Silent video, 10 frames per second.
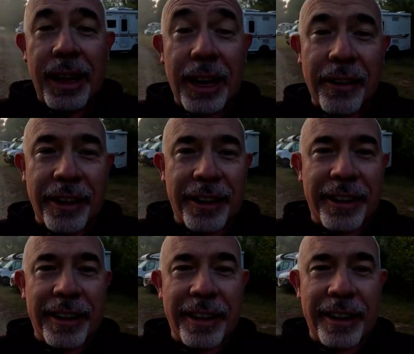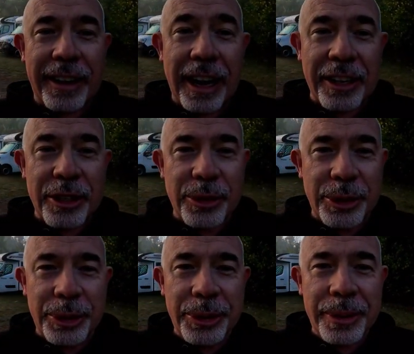here at
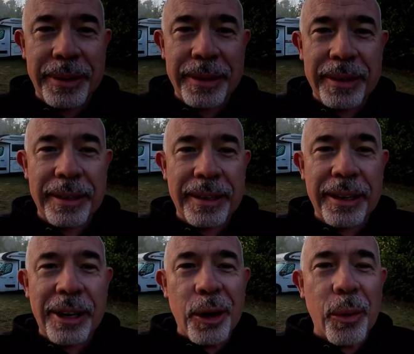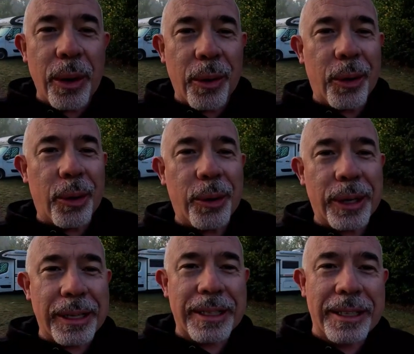Gundaroo. We're
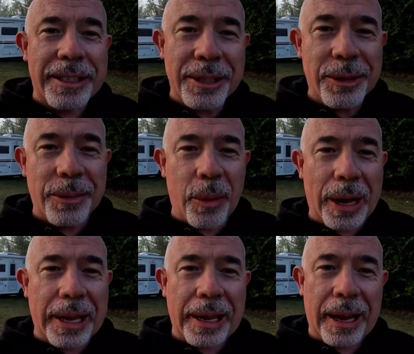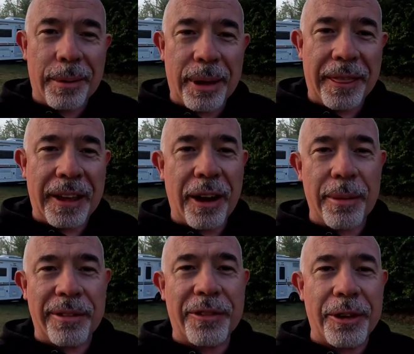all still waking up. I think
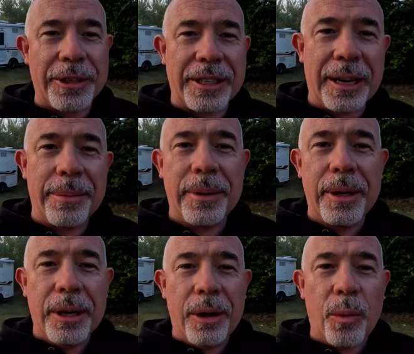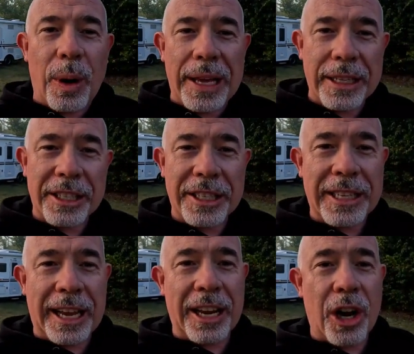I'm the first up. Wayne has just
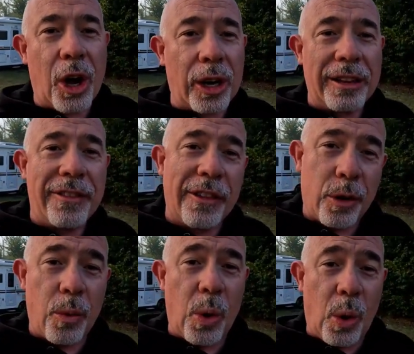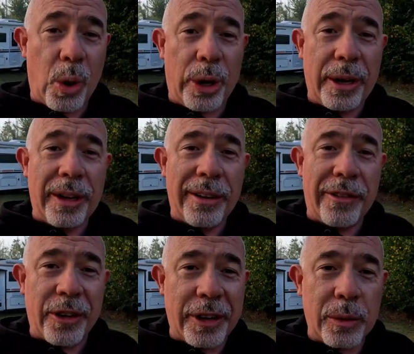taken Ollie for a walk
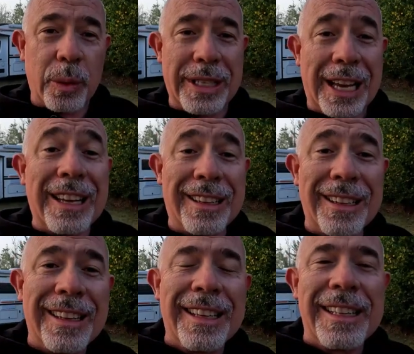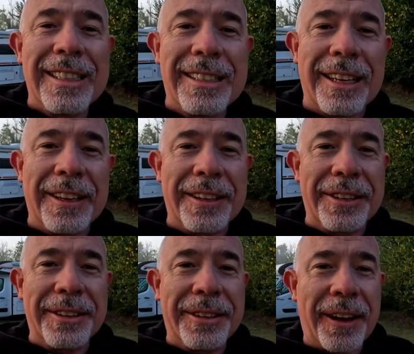for his whizzer.
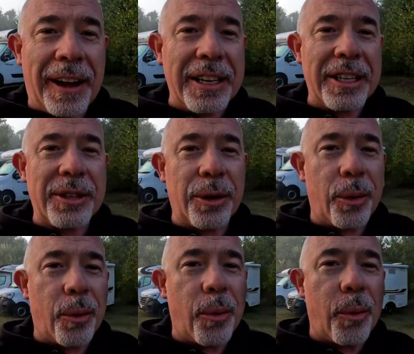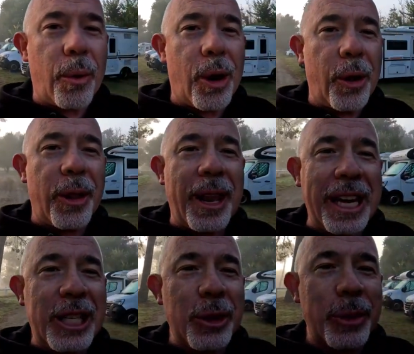So I just thought, while the
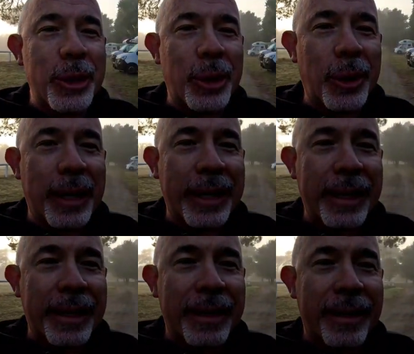nature was calling,